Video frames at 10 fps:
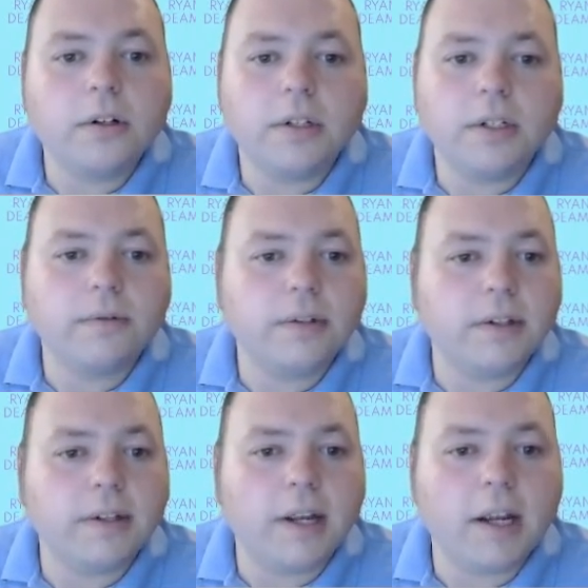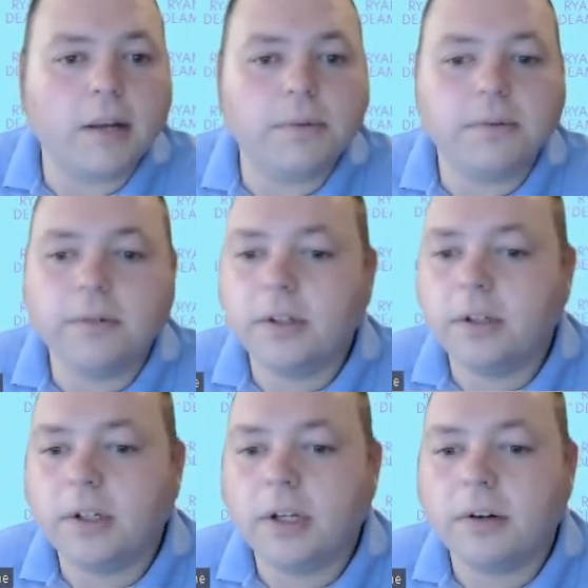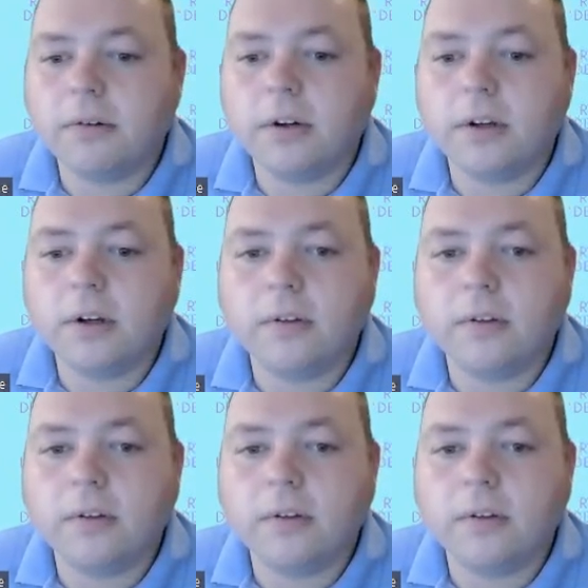Even the tabs we can get rid of.